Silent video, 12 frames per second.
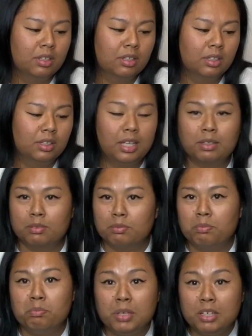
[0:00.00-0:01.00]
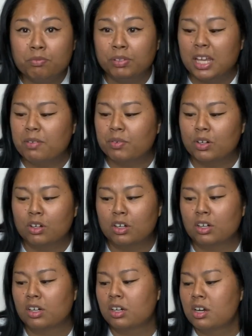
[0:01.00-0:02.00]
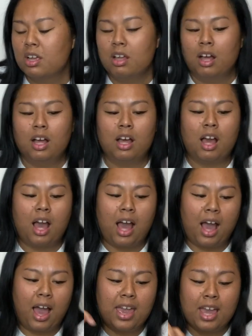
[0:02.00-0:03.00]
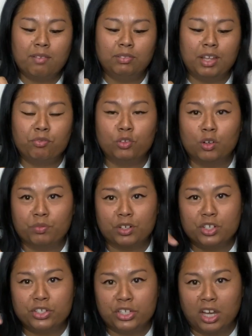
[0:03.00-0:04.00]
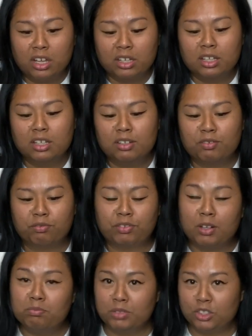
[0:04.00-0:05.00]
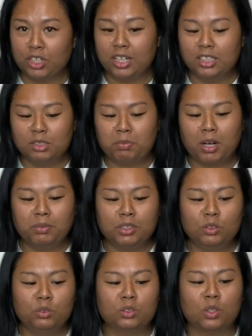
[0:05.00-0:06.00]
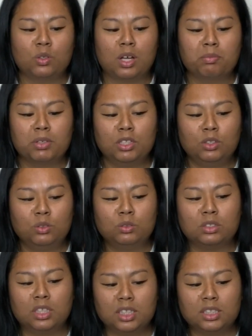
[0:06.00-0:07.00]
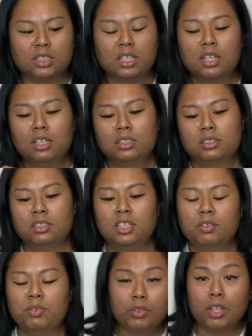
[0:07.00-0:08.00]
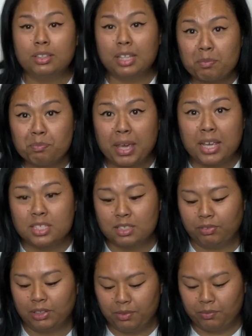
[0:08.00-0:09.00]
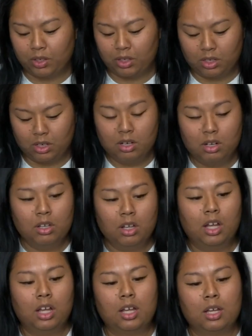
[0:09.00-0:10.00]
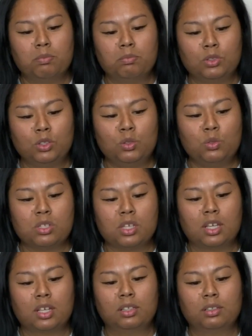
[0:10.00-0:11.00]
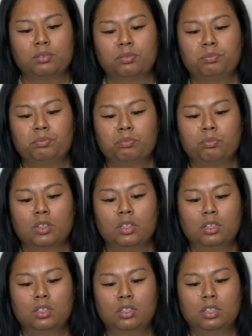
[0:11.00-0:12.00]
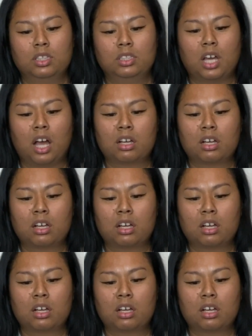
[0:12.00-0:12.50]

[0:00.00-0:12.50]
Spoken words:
like meat flavor. I have leftover duck from the Chinese barbecue, so I'm gonna use this to give it that base flavor using duck.